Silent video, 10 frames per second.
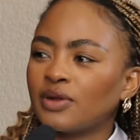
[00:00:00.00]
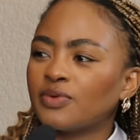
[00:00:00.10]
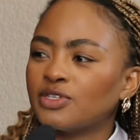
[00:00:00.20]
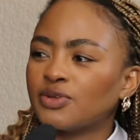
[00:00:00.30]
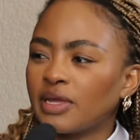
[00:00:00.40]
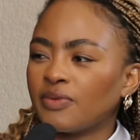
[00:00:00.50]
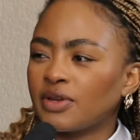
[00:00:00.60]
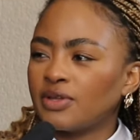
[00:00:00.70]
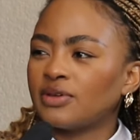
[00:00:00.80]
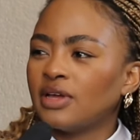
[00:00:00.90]
What are we doing?
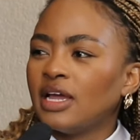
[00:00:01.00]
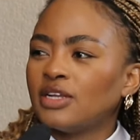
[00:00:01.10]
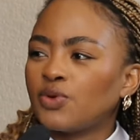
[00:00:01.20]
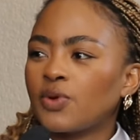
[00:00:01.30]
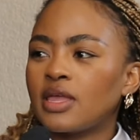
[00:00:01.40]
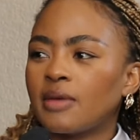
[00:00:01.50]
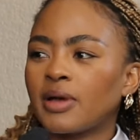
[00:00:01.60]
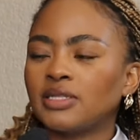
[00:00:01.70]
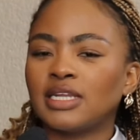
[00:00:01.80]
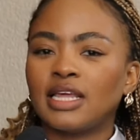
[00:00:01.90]
What are you talking about?